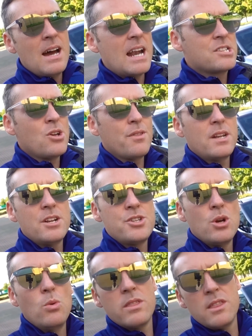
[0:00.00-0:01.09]
And it's nothing to
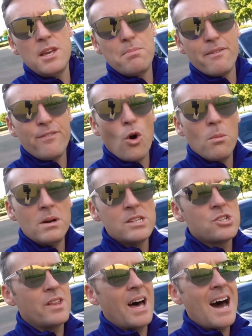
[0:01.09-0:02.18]
do with the
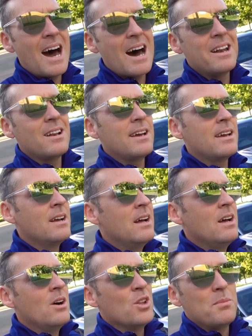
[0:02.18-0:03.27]
performance or the handling
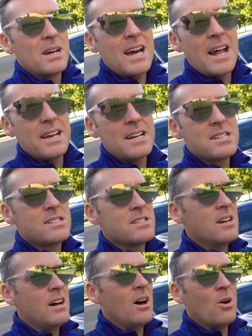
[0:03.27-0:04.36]
or the mechanics
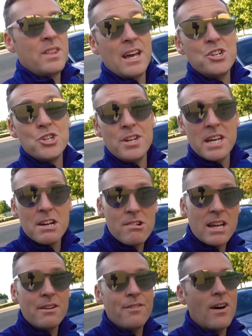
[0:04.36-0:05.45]
or the
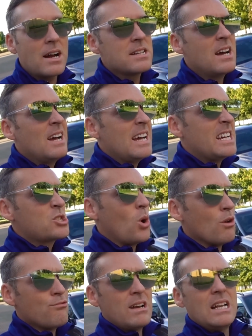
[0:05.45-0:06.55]
engineering, in fact. It's
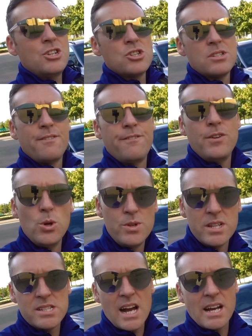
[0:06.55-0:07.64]
all really just a few
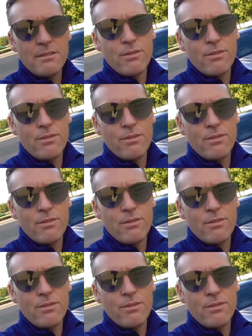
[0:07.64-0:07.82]
design